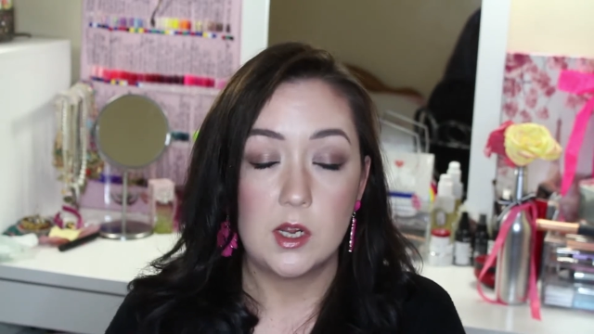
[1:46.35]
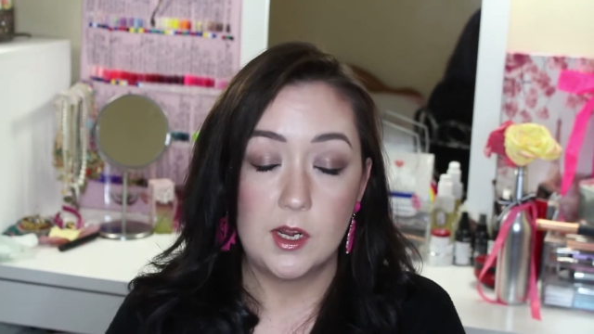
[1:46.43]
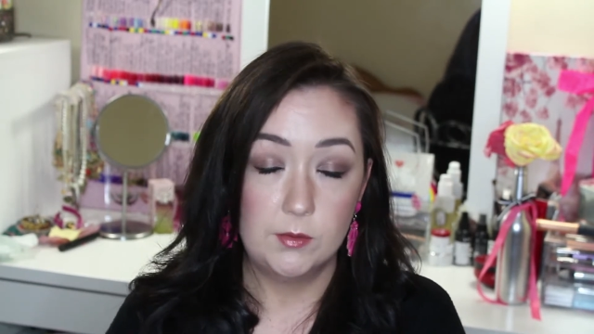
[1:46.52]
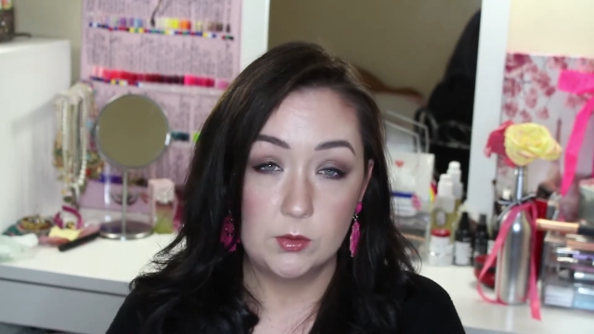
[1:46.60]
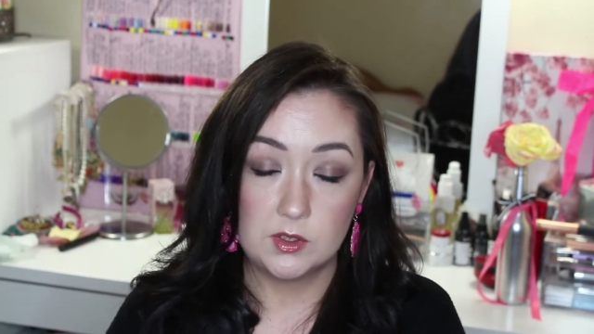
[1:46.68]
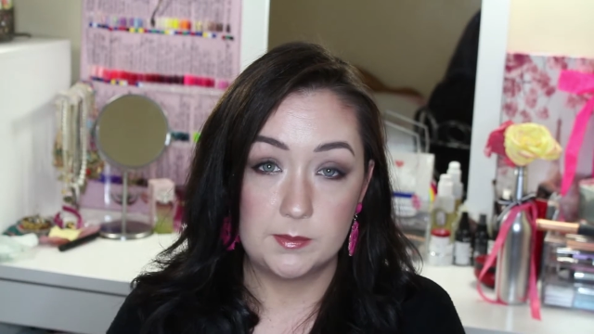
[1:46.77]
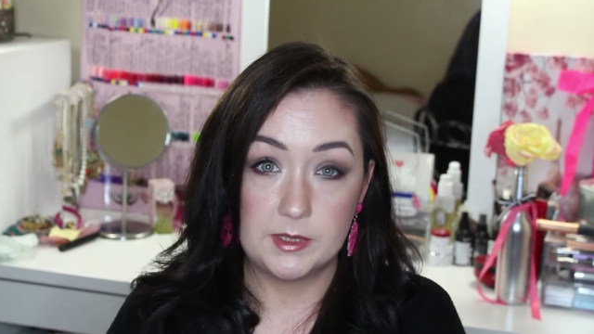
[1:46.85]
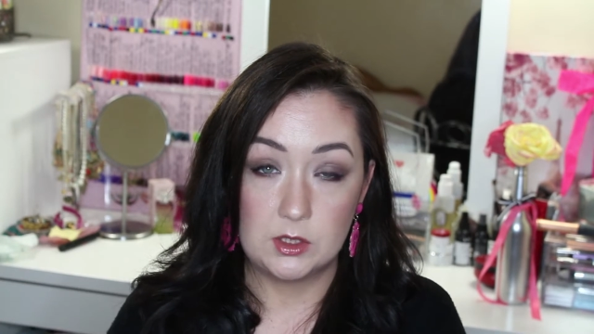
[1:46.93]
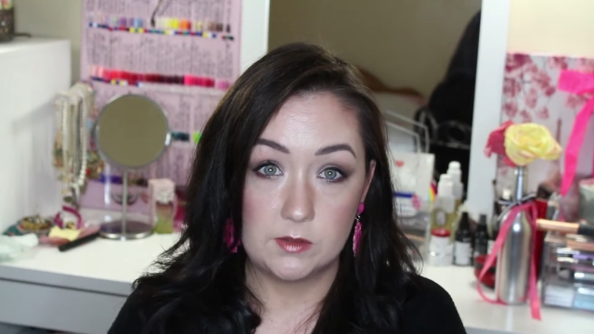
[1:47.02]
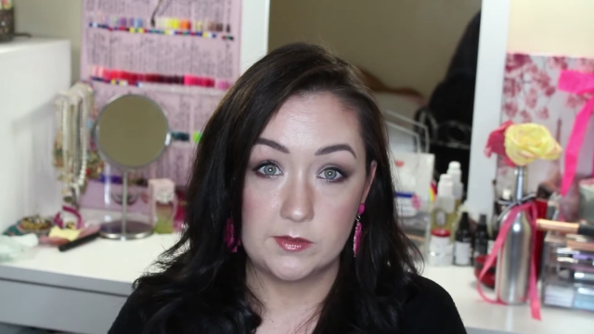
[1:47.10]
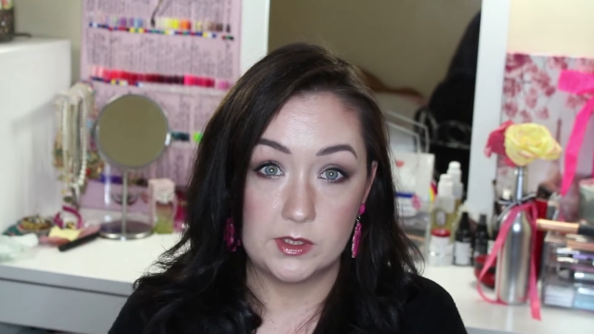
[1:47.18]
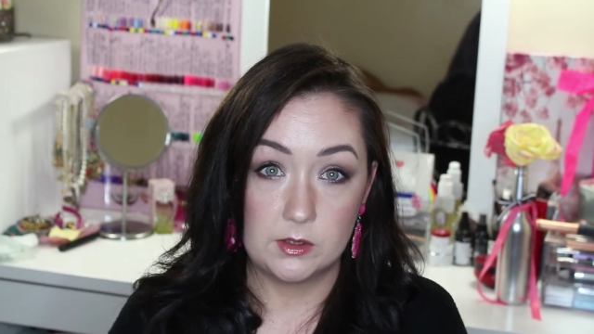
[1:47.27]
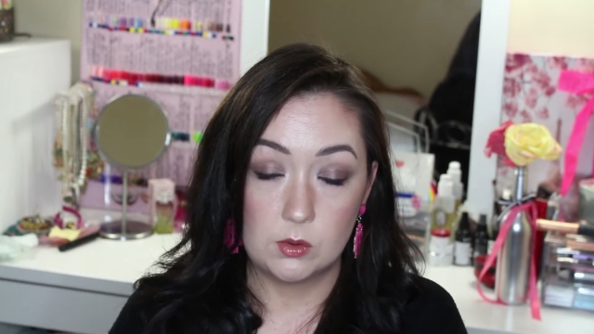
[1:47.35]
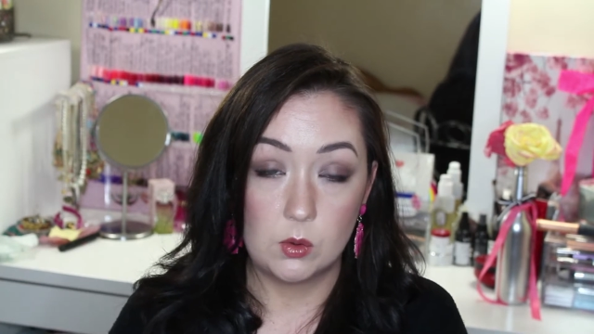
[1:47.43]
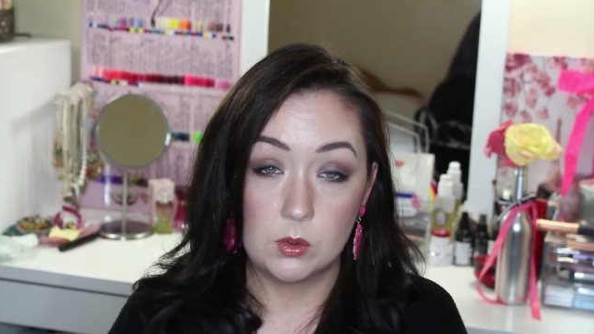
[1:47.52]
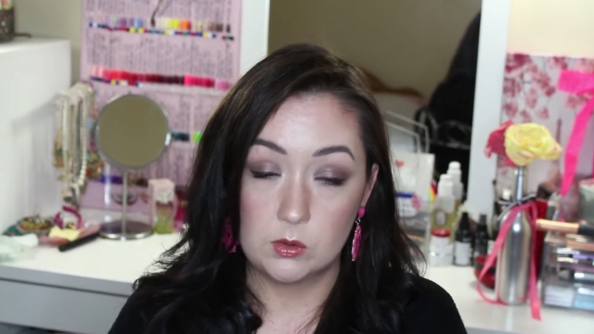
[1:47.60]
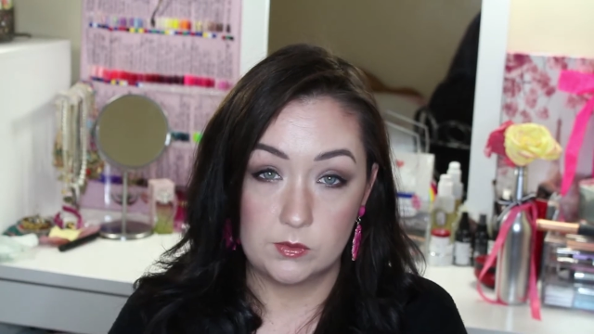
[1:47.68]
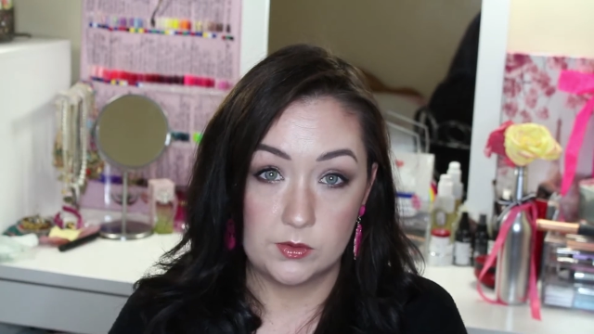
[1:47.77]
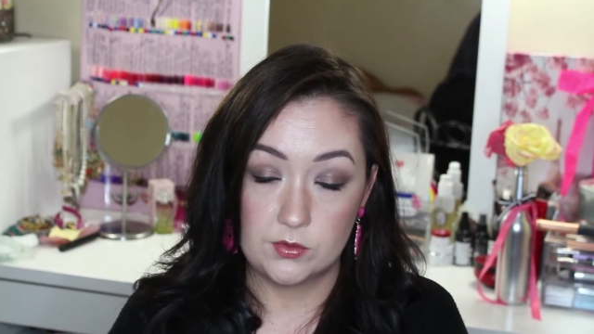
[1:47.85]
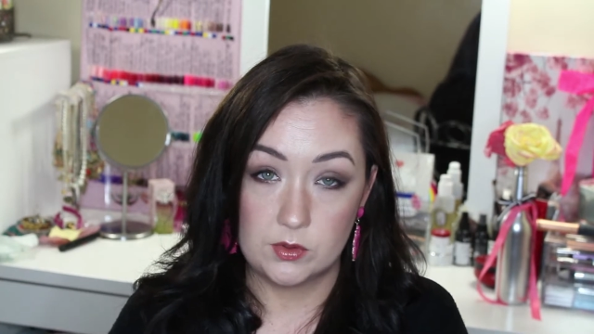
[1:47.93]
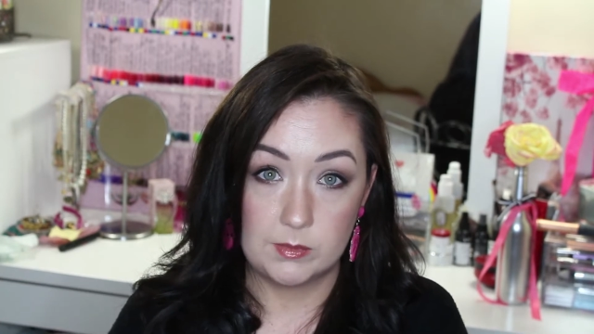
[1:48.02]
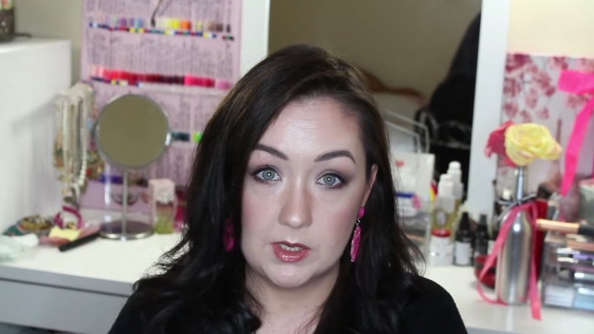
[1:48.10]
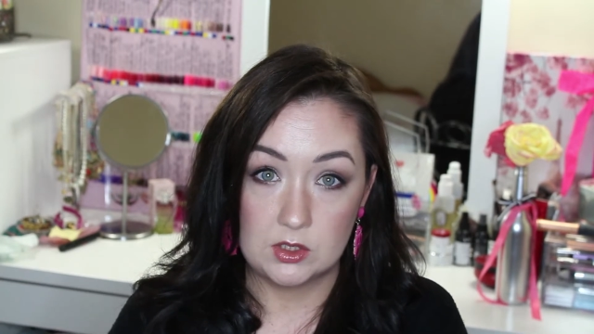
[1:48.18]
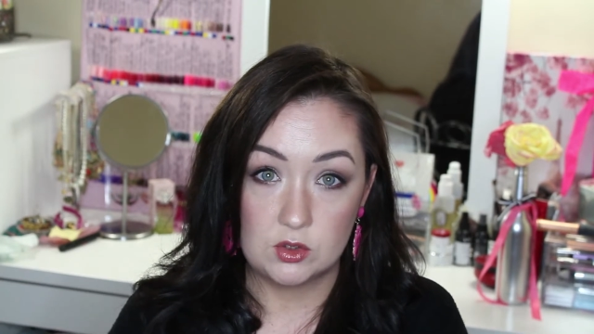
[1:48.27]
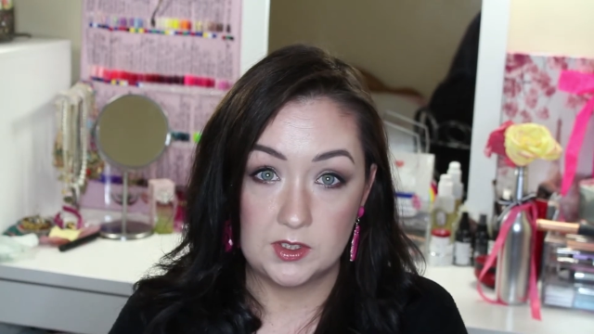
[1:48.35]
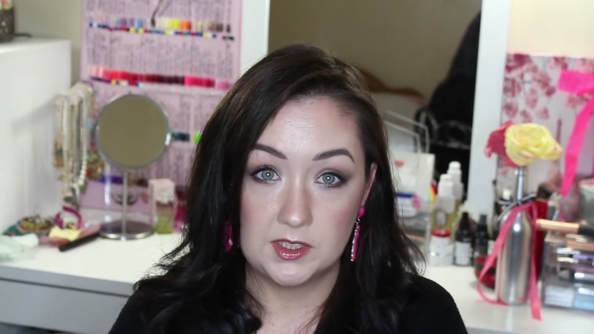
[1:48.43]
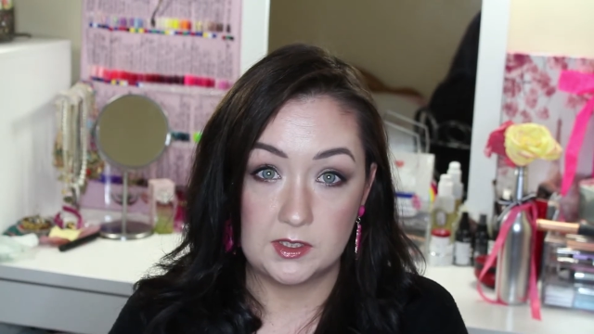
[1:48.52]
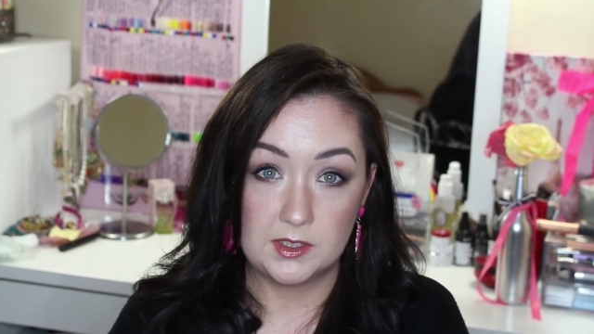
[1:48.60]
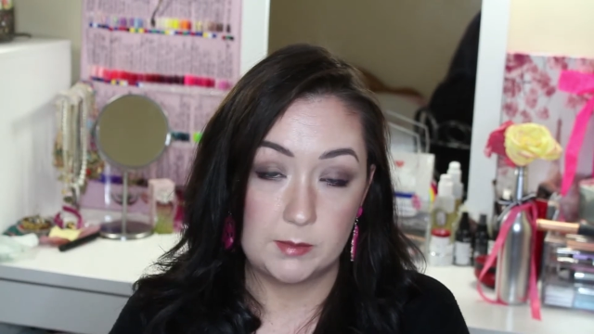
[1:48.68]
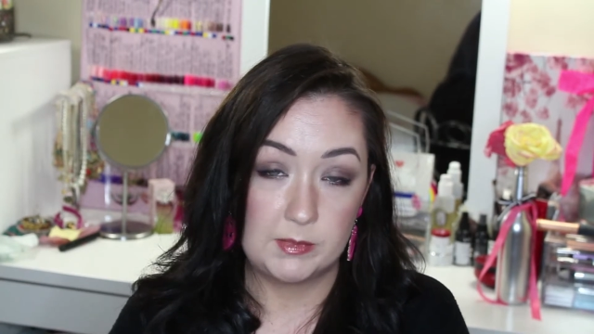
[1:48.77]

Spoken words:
everyone's been loving all over True Match since